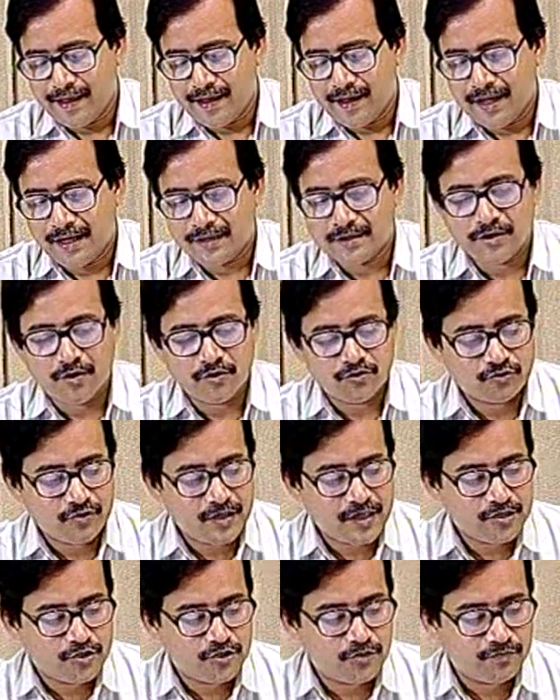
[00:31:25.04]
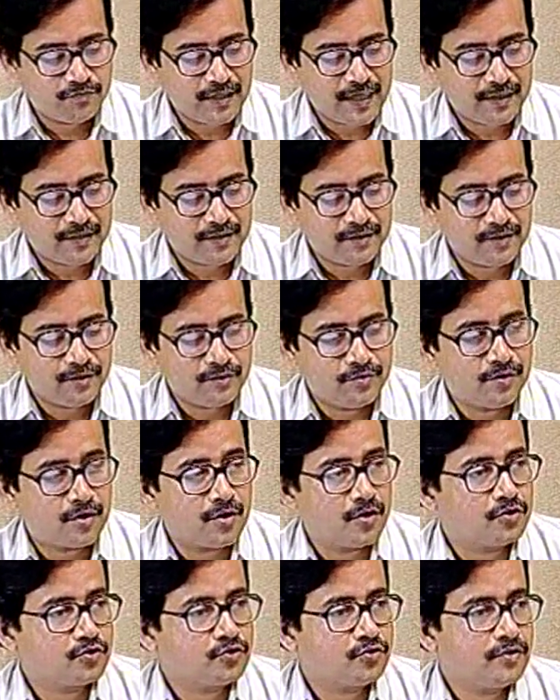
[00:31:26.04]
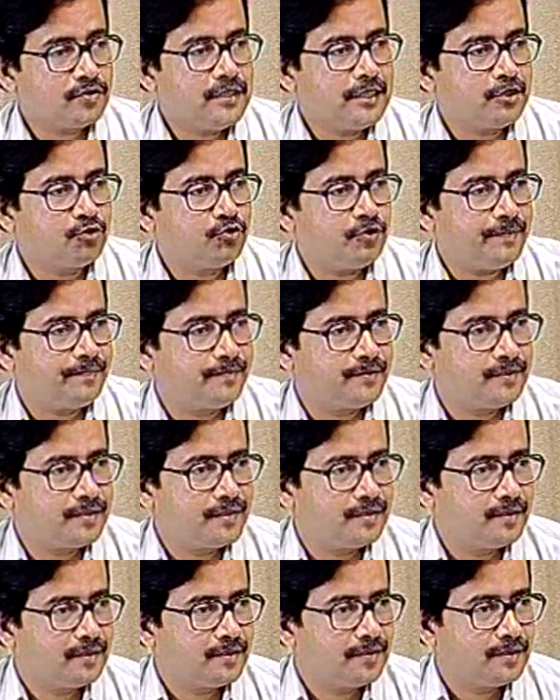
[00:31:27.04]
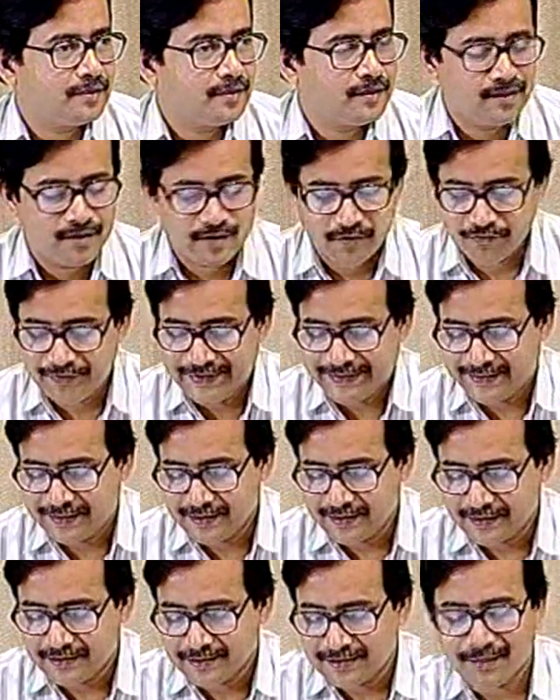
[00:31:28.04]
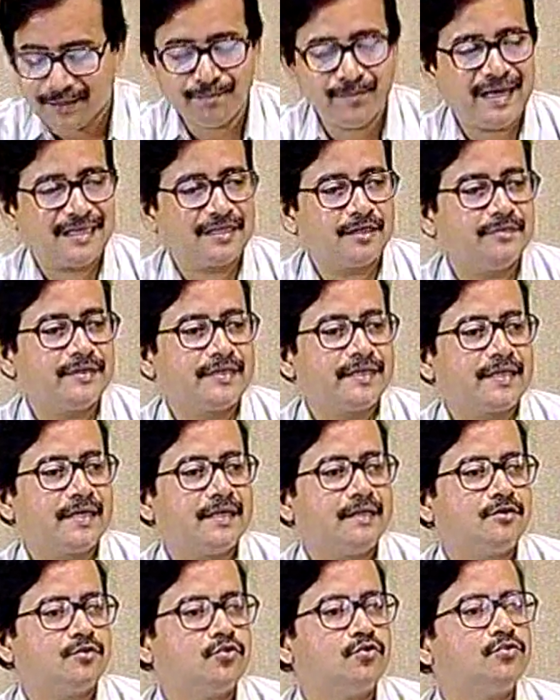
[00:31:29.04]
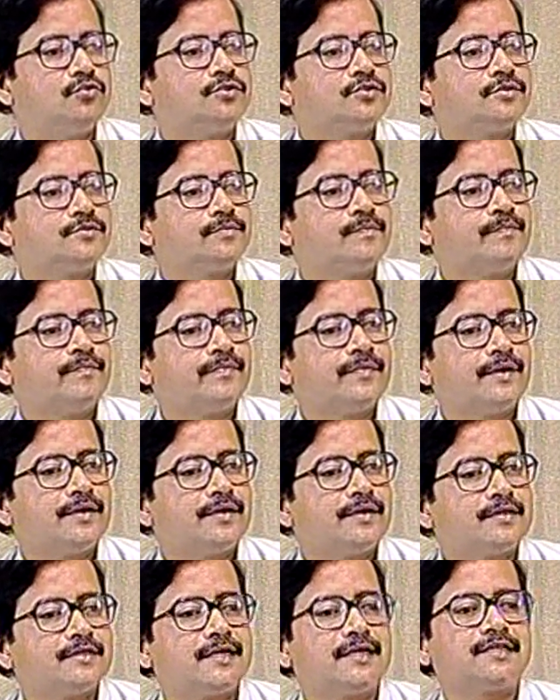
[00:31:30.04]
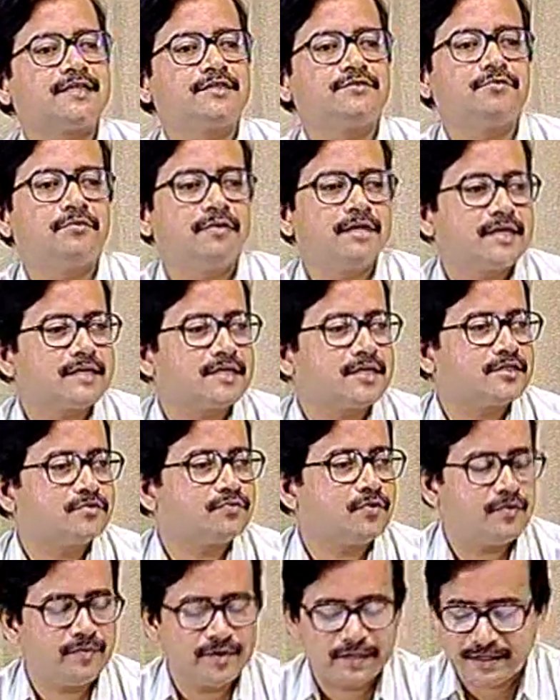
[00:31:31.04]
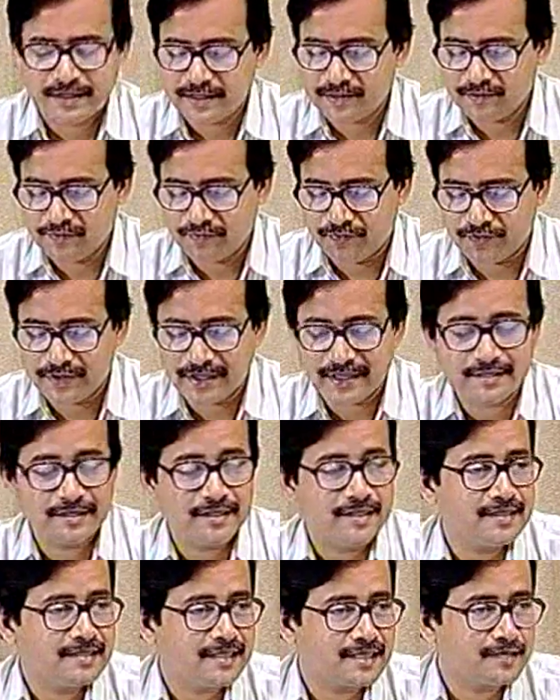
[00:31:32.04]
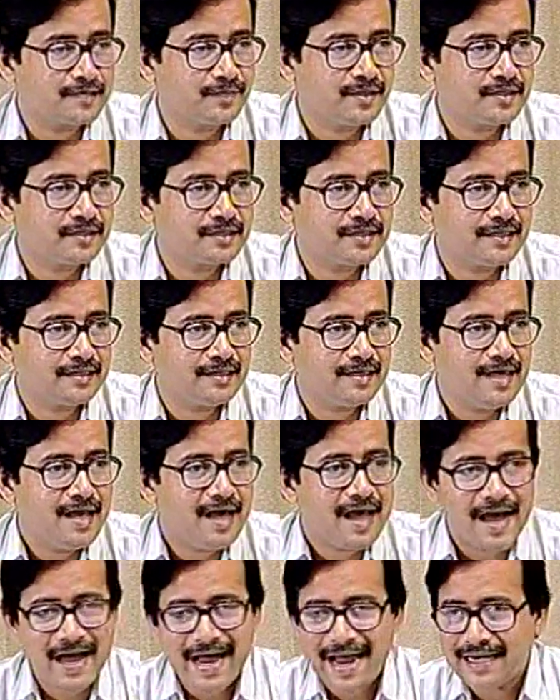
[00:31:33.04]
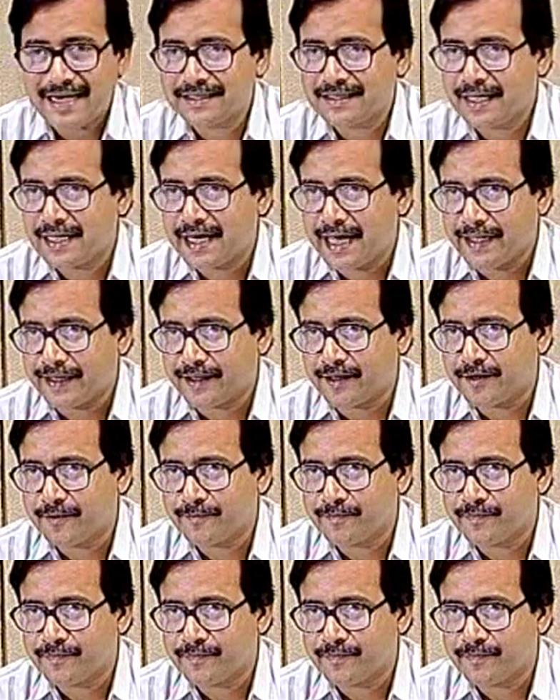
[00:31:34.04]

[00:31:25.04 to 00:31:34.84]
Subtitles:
I shall also assume that you are also equipped with some mathematical tools such as Fourier transformation, Fourier series expansion and the like.